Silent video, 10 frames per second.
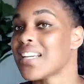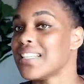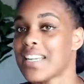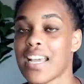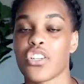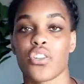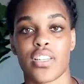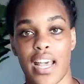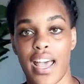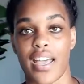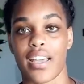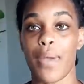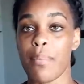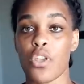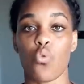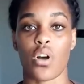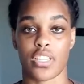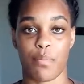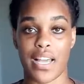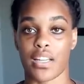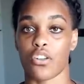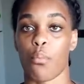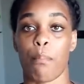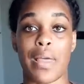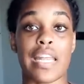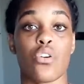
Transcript: day to day. Maybe you want to make a little mini